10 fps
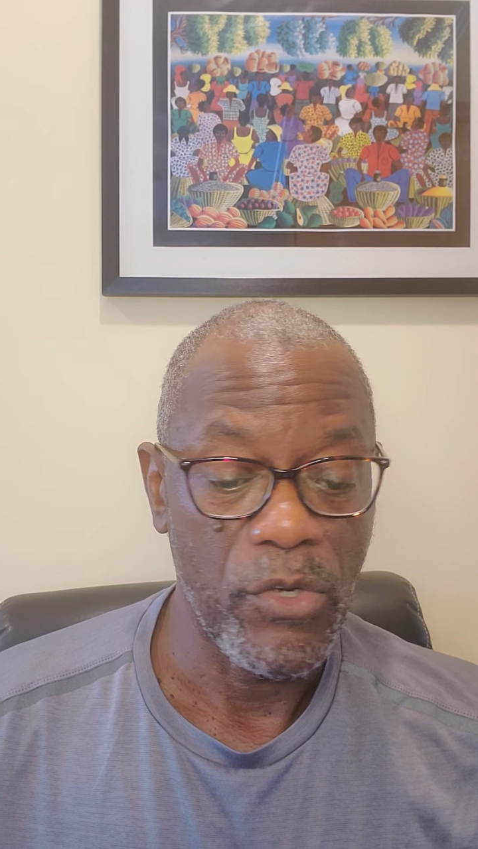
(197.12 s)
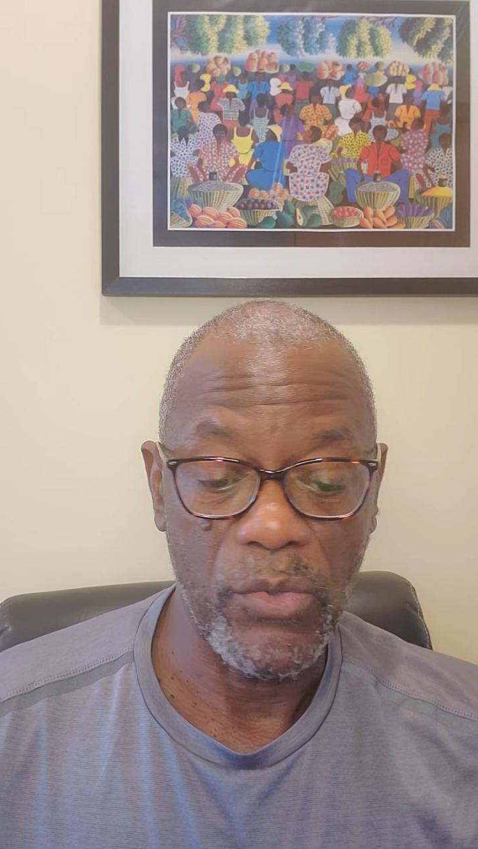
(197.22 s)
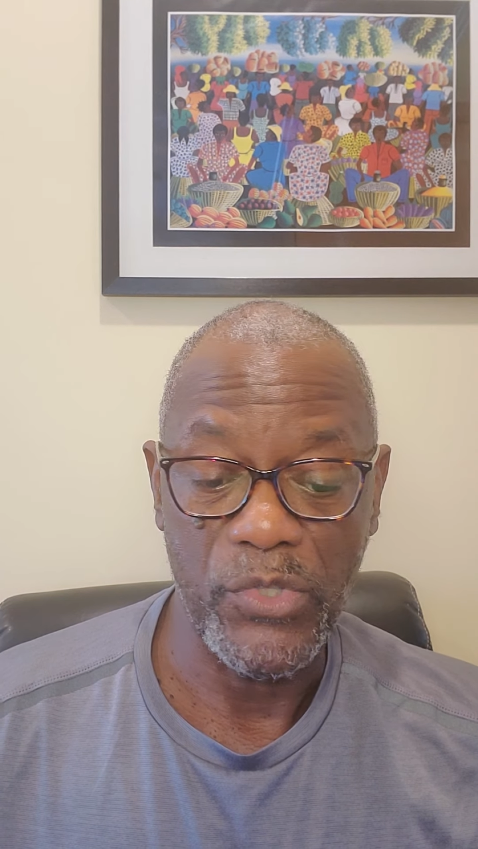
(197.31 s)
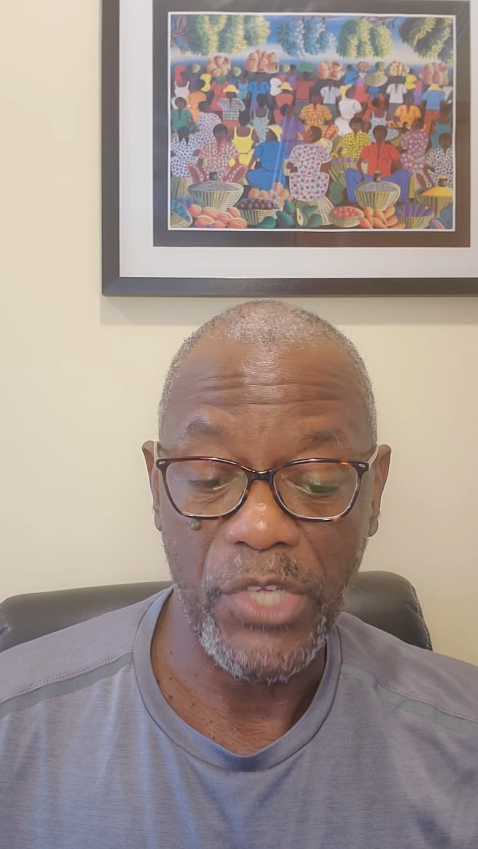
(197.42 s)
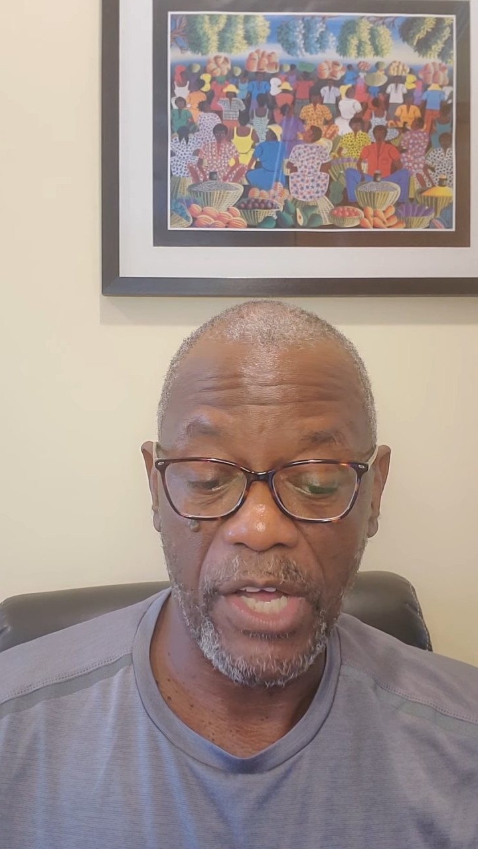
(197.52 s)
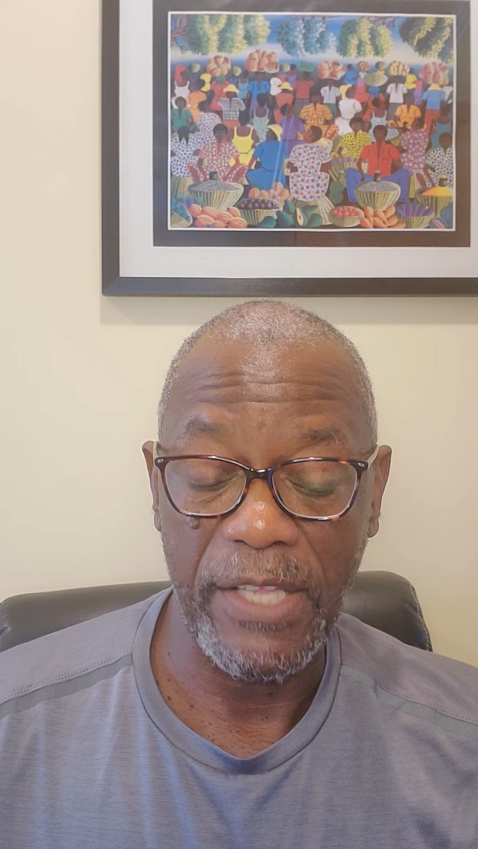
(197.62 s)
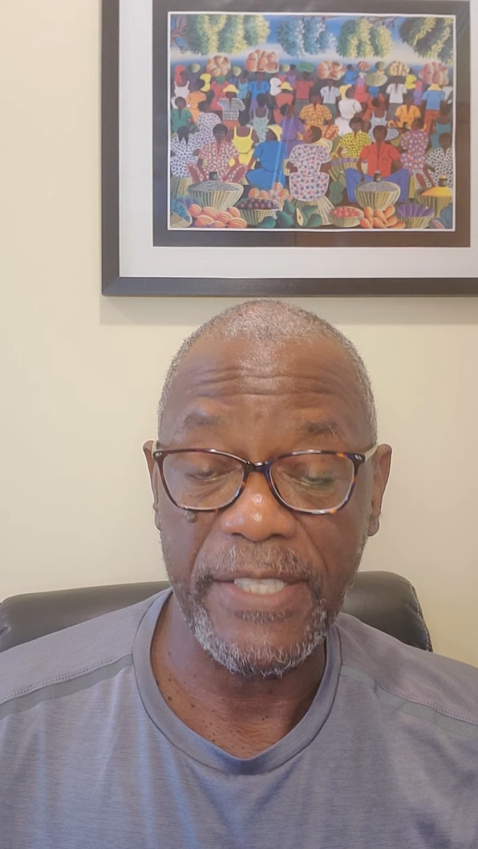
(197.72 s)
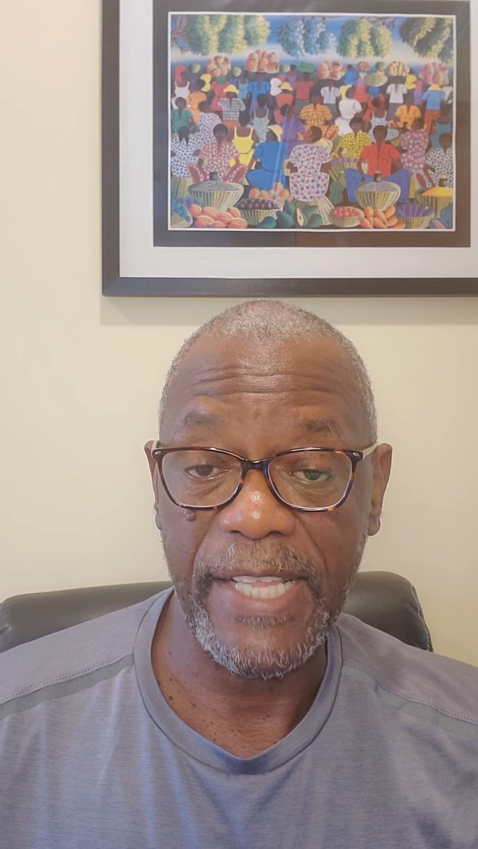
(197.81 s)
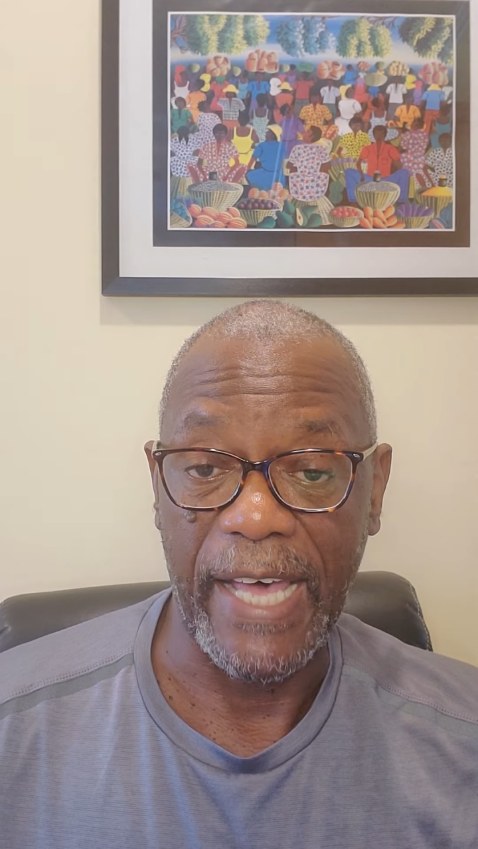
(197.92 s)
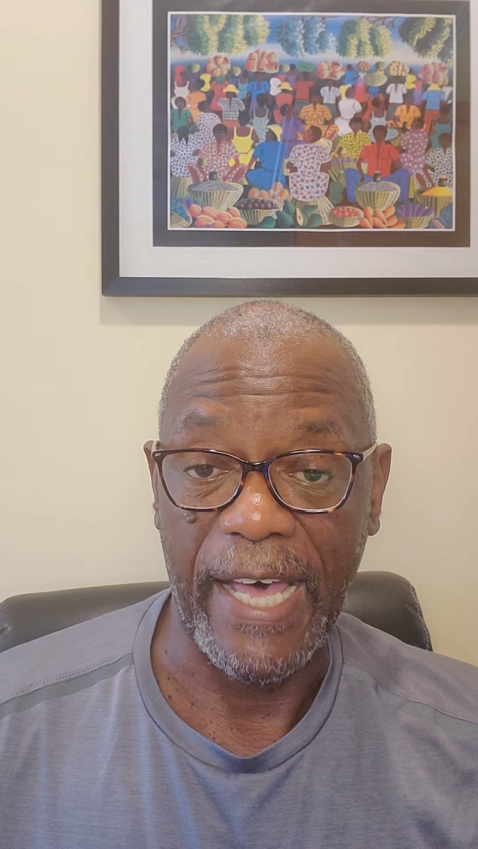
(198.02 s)
who
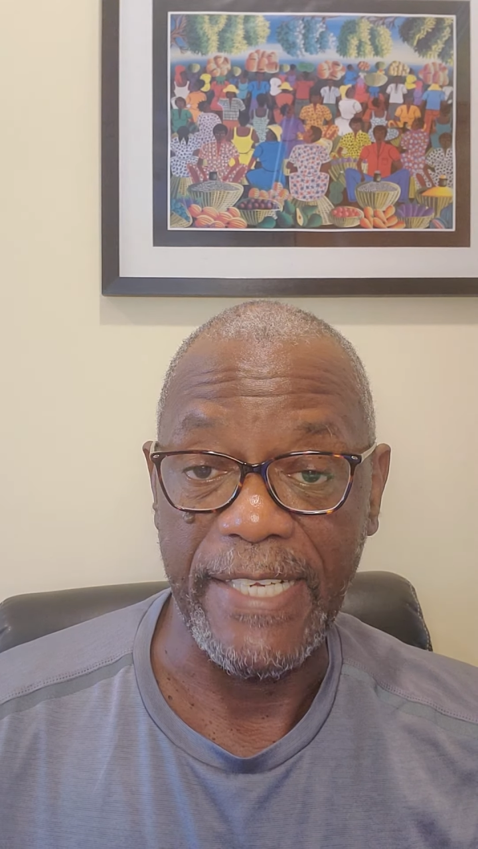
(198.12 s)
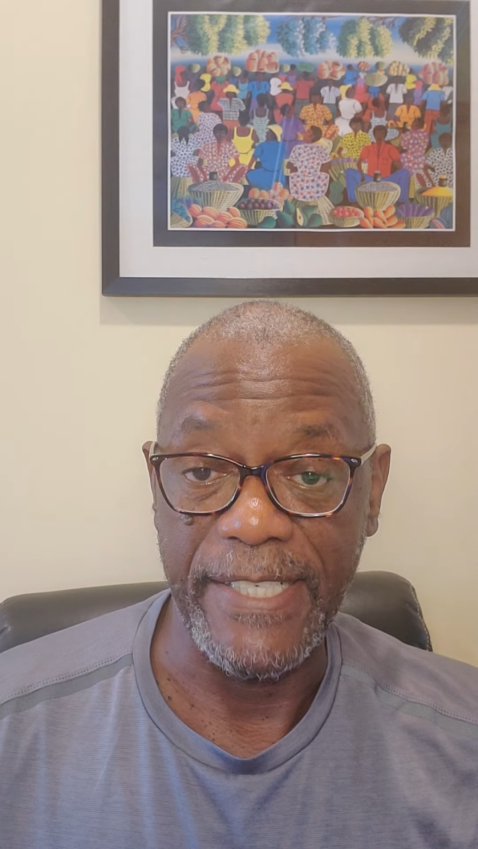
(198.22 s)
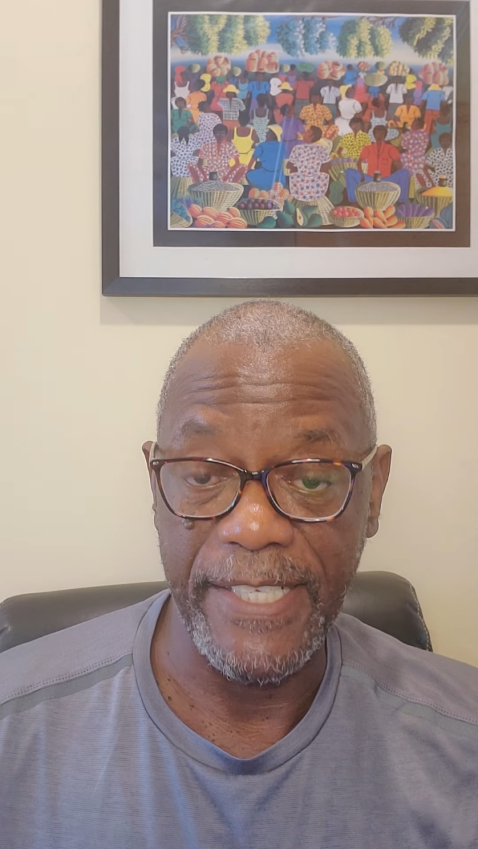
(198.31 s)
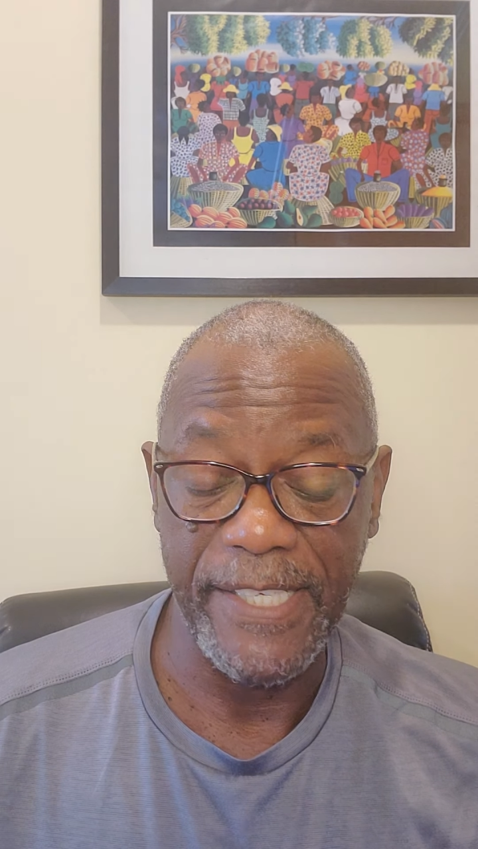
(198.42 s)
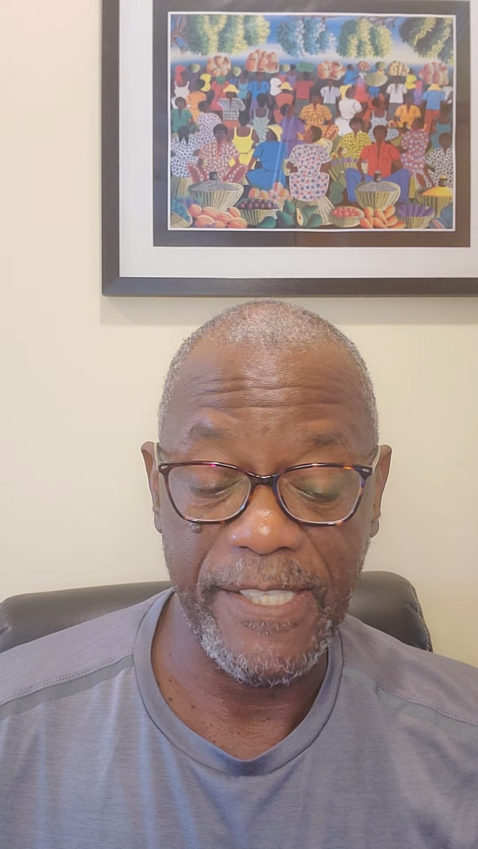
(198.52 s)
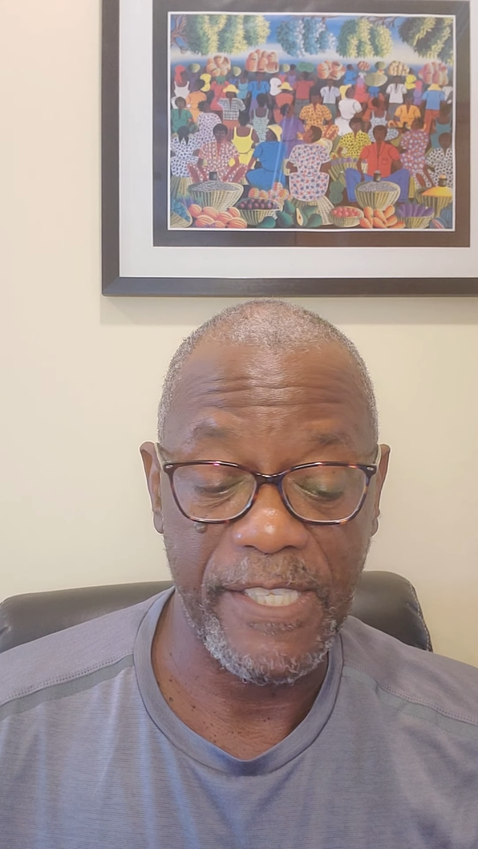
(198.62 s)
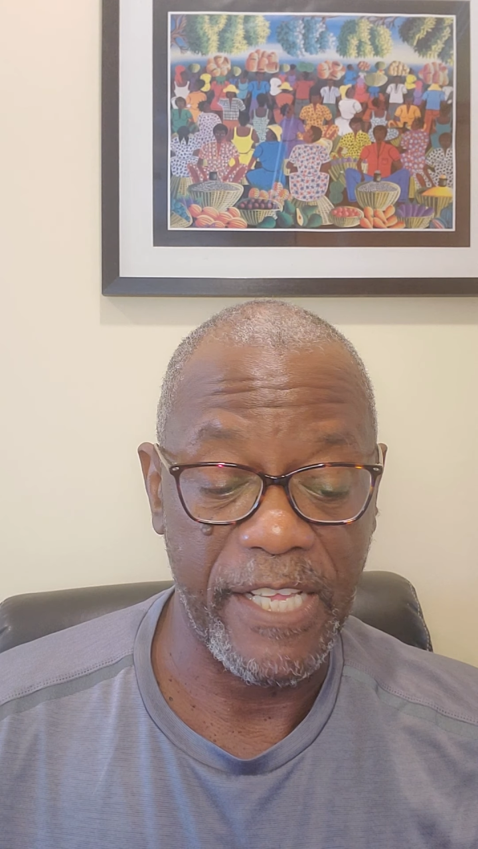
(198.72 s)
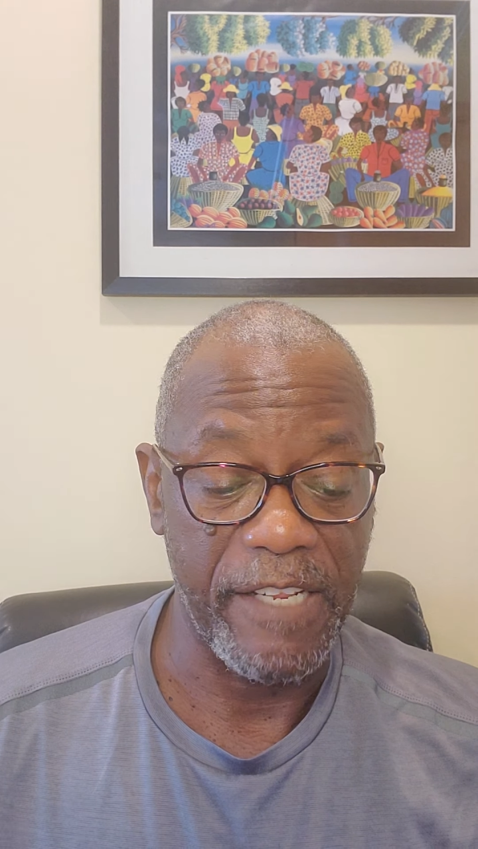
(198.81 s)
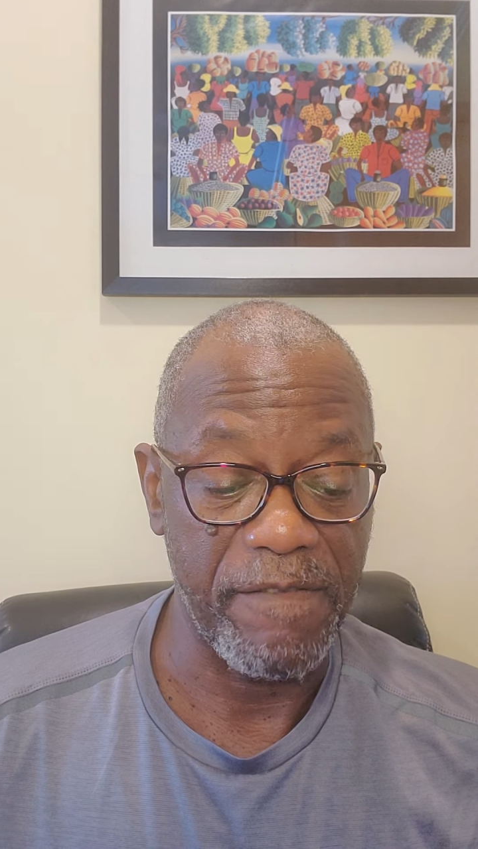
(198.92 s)
taught ideas and